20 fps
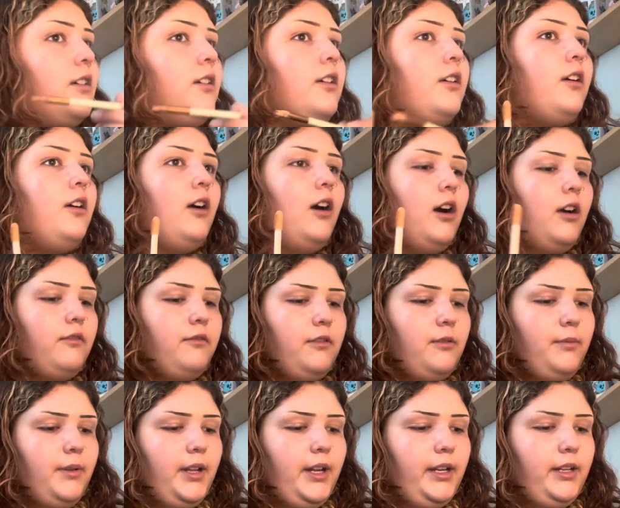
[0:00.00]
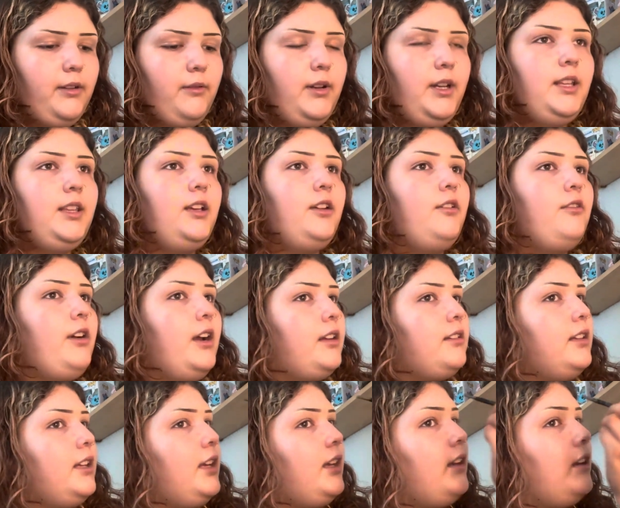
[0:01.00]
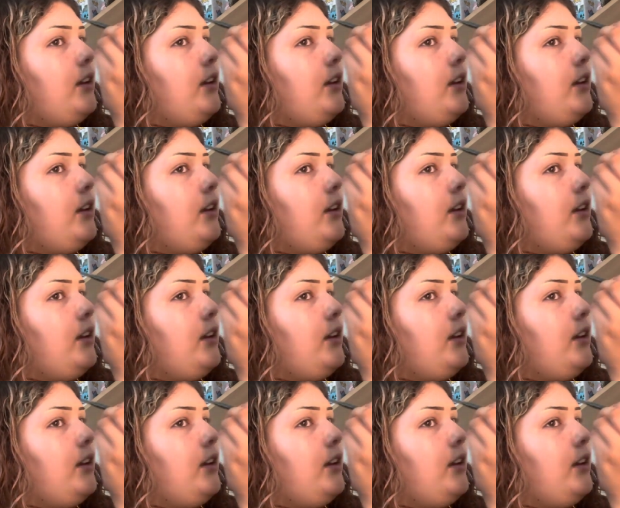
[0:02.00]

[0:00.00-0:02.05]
God forbid I do anything correctly.